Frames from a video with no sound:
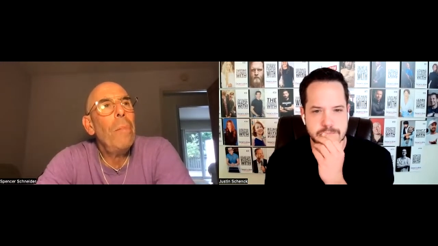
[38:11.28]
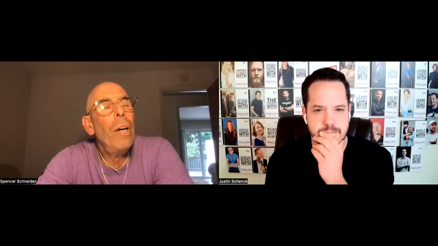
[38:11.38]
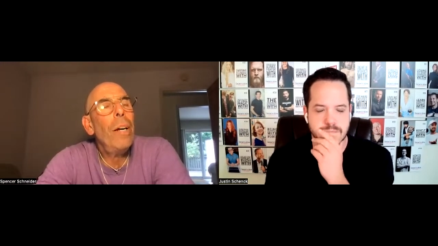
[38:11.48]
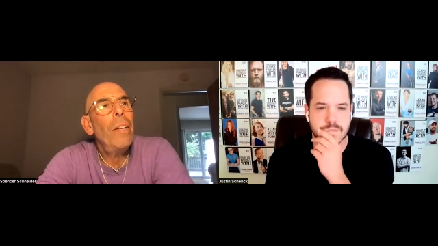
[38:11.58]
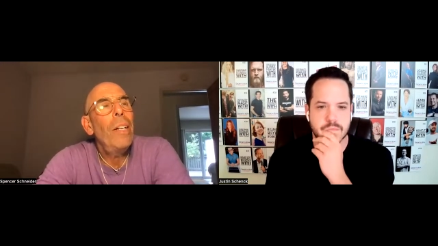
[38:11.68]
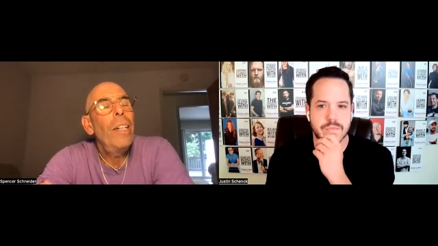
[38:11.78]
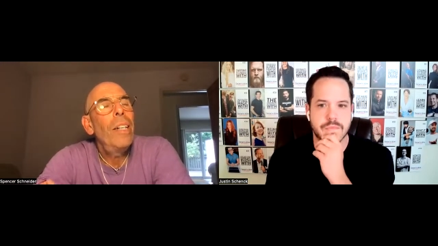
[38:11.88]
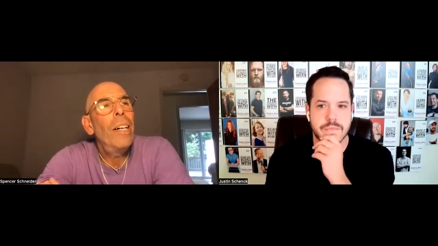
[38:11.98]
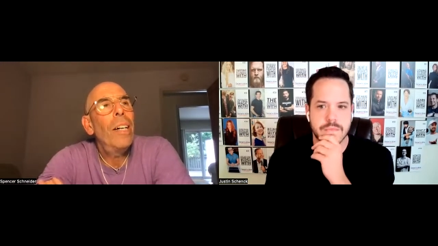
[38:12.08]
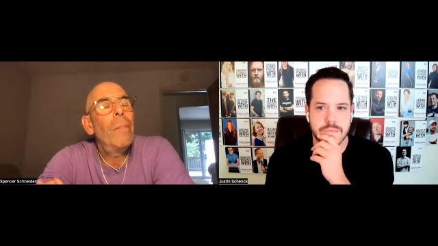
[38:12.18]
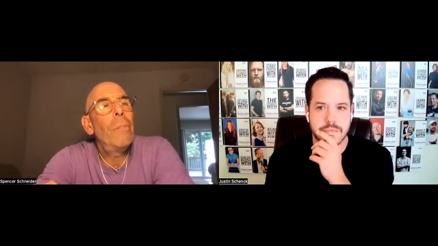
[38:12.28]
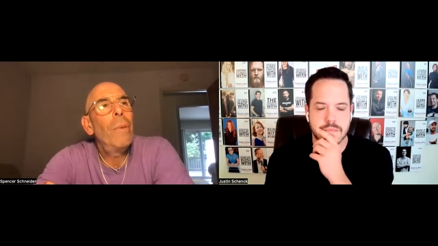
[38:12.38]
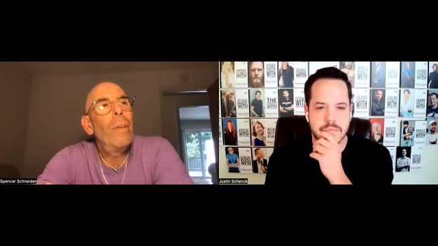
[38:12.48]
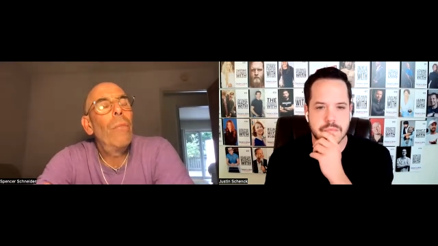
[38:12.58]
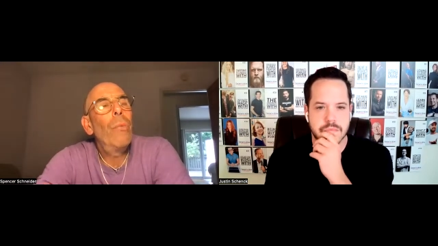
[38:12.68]
Speaker 1: where
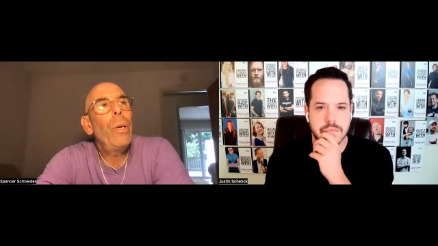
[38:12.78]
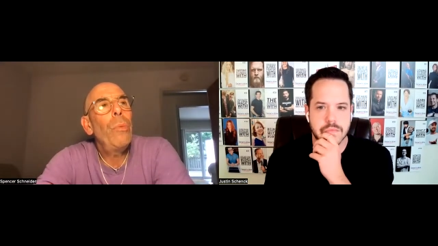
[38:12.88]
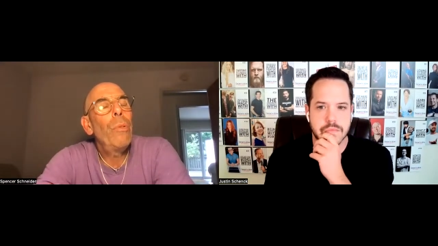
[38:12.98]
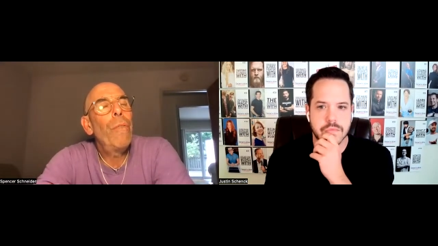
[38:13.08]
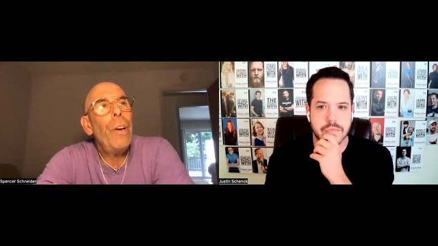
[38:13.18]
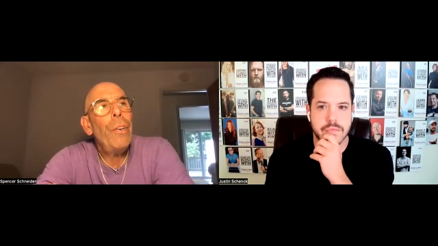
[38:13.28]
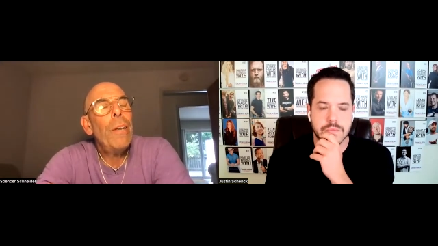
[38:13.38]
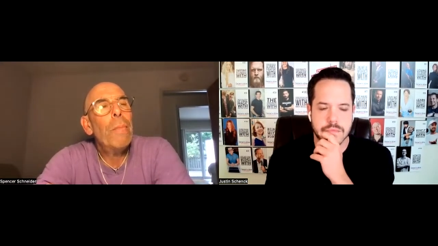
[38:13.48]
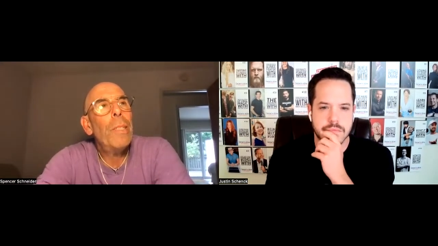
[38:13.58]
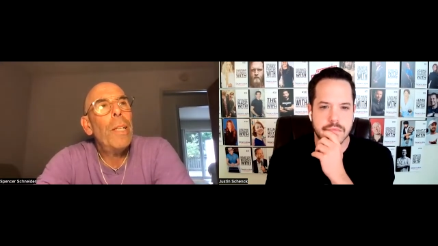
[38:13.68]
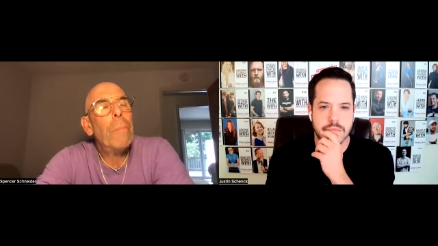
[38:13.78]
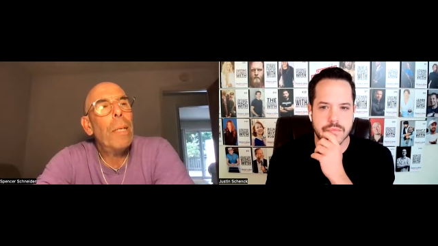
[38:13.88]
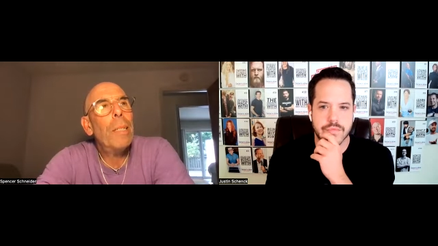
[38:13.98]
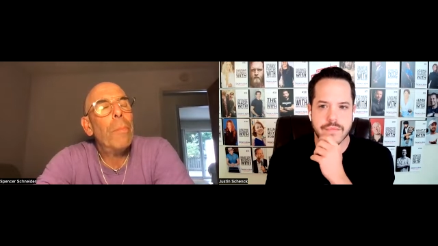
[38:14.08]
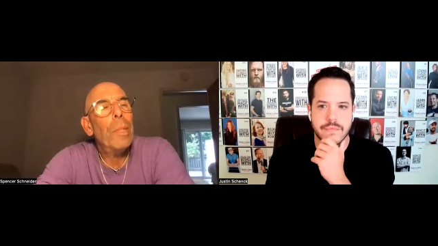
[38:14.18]
um, we were very upset
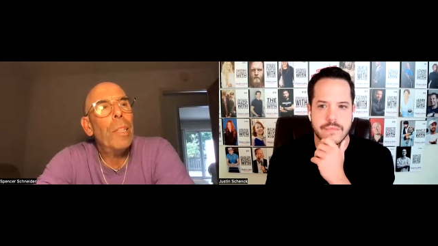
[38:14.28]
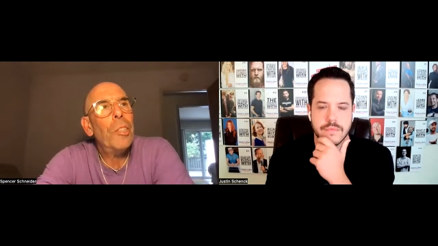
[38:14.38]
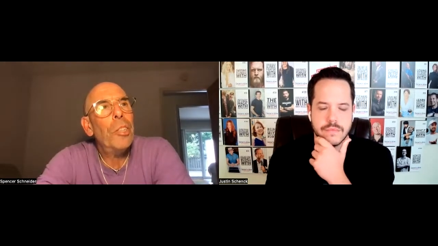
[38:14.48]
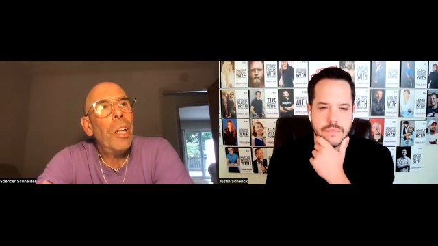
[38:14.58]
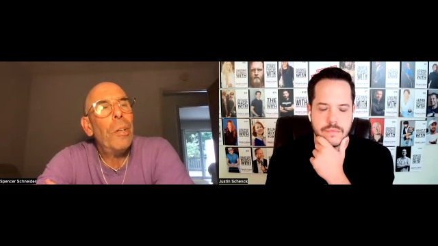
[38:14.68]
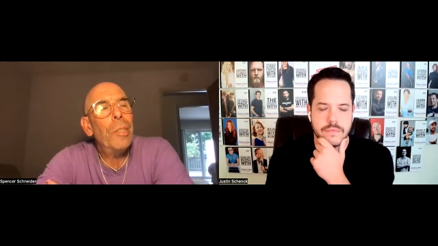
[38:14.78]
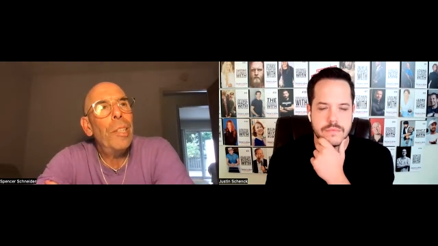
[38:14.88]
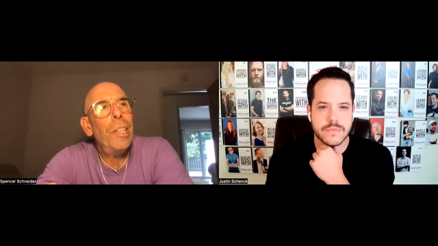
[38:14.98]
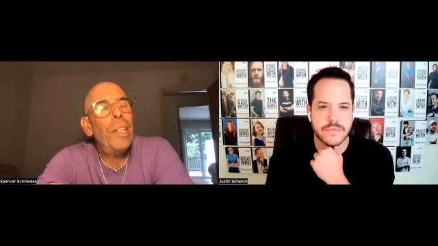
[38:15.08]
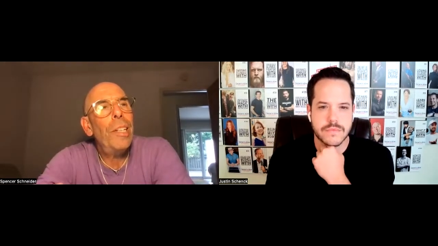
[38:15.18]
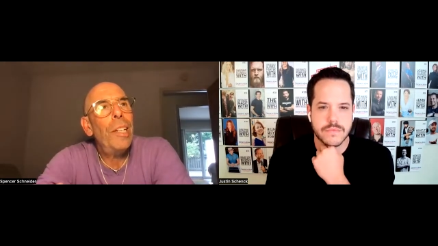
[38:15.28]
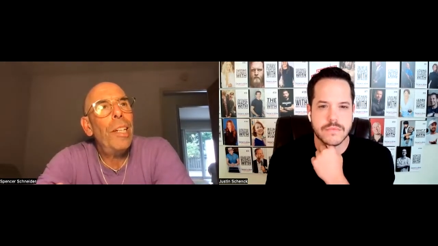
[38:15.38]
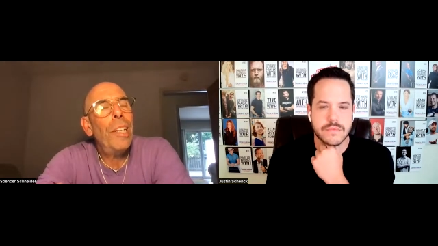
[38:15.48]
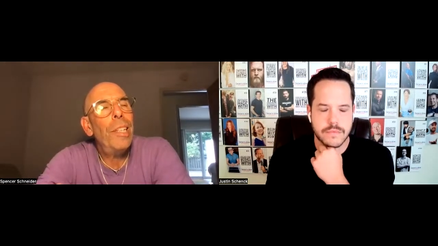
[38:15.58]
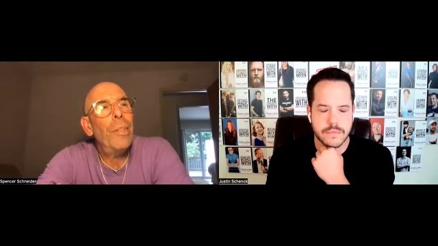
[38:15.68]
by something that Sharon did,
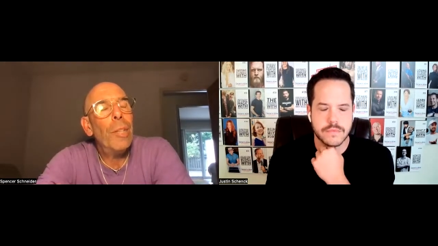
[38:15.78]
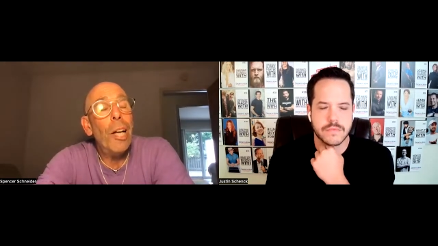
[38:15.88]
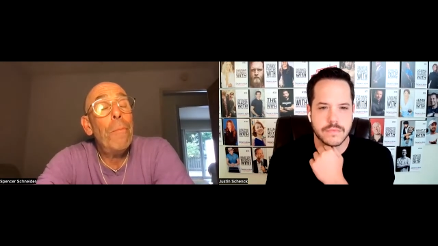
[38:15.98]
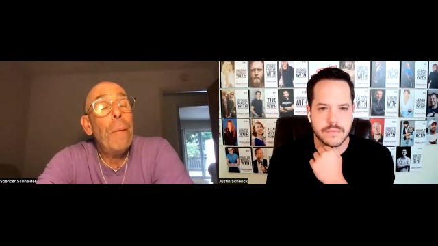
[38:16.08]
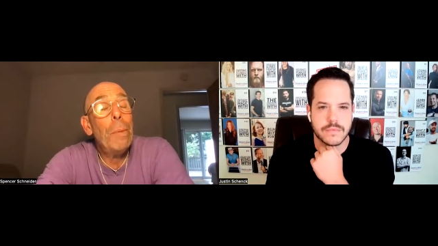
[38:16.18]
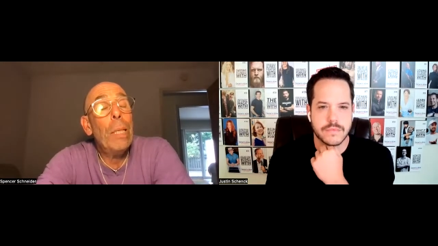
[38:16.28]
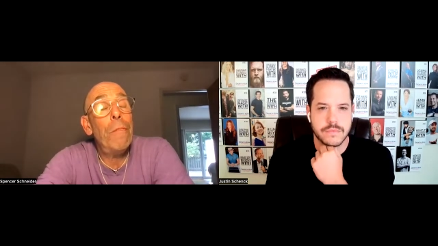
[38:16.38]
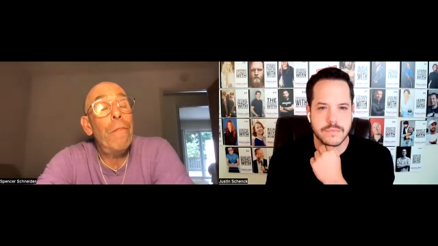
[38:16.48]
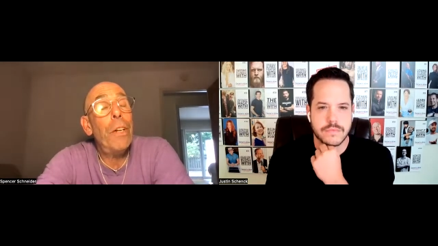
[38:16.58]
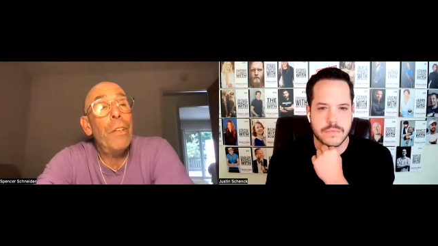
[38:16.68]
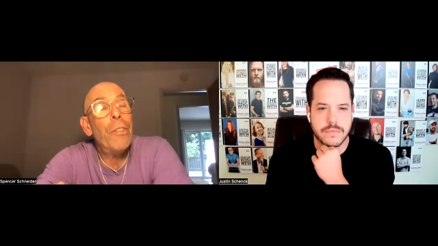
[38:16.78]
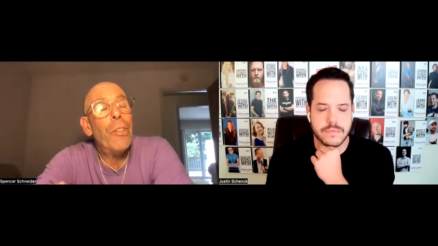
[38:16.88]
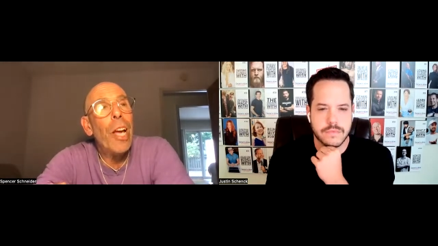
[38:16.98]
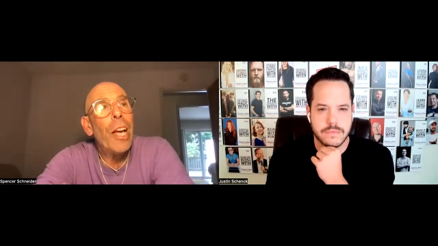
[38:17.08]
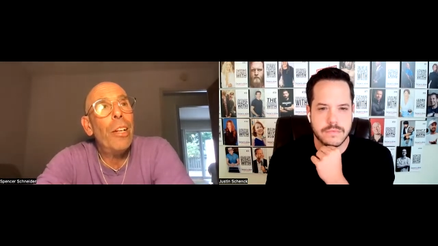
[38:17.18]
and there were a lot of people got very,
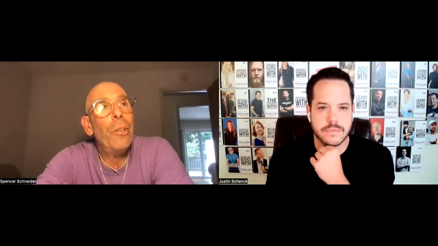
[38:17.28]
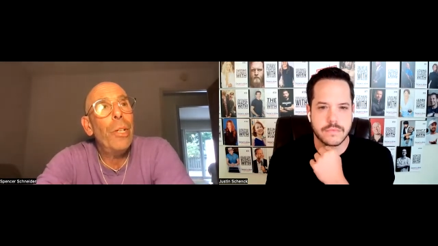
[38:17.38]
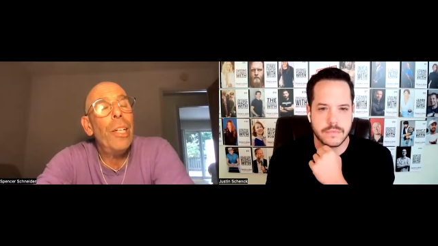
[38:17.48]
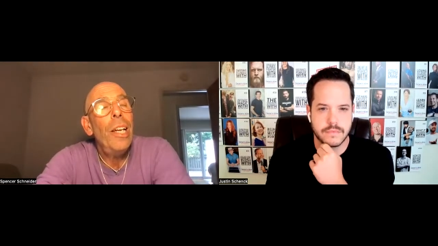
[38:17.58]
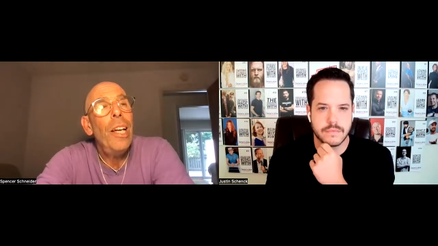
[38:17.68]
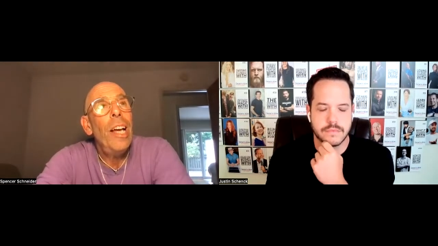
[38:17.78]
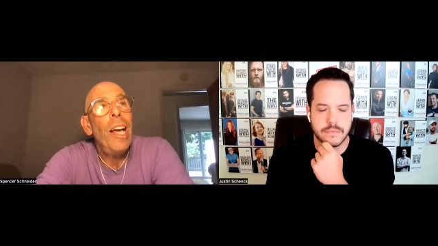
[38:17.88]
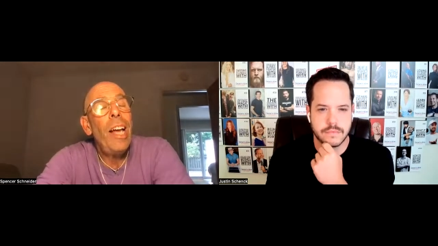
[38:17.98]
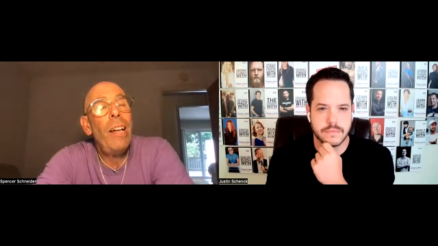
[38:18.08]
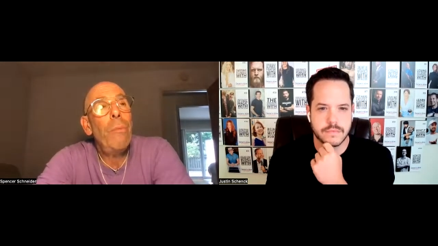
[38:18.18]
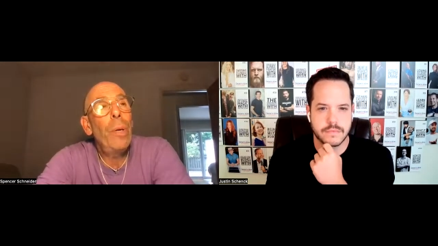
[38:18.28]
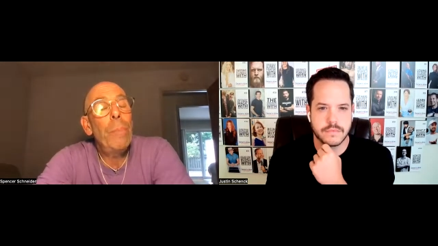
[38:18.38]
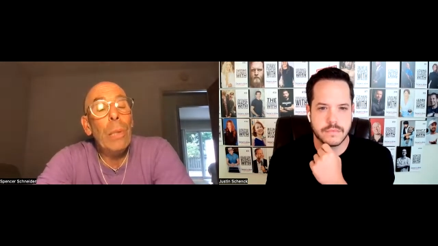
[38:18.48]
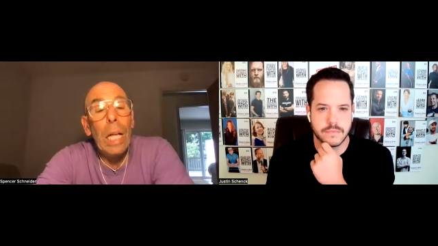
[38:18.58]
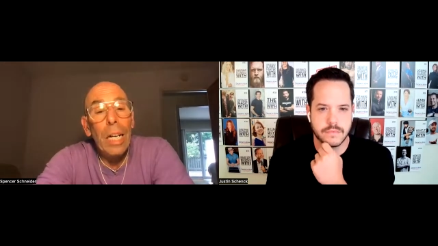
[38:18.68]
very angry, and
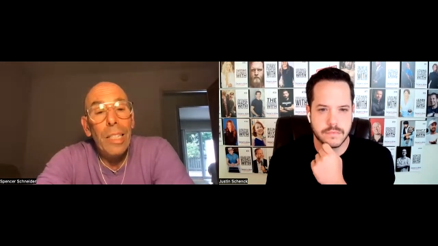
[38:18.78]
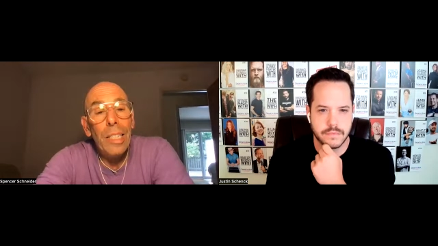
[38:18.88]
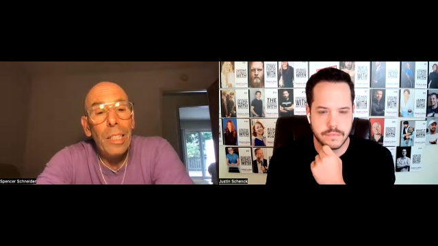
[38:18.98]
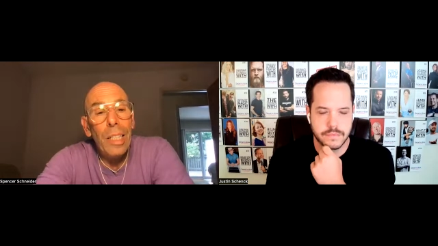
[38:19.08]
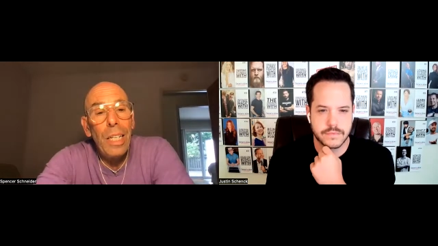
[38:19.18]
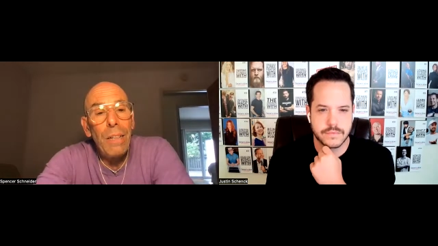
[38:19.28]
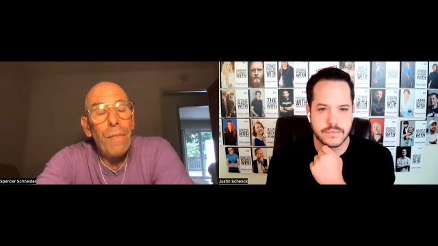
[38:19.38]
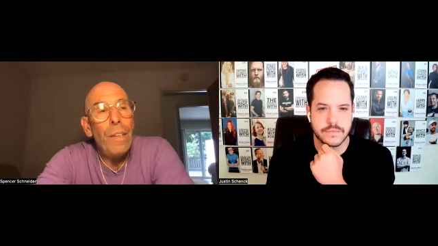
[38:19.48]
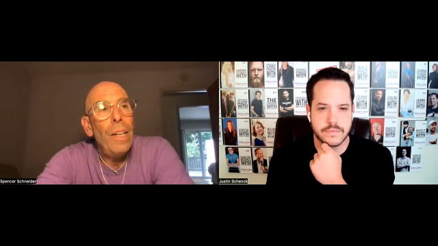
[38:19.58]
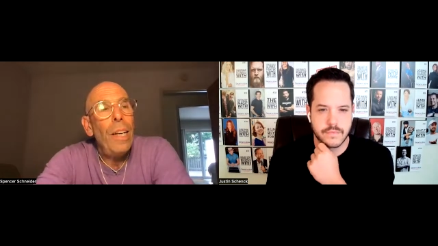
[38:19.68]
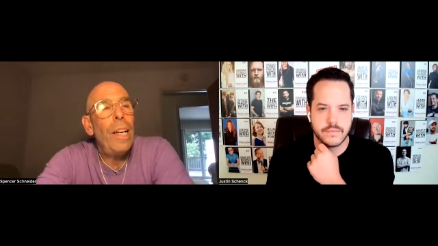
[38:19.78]
we plotted to leave.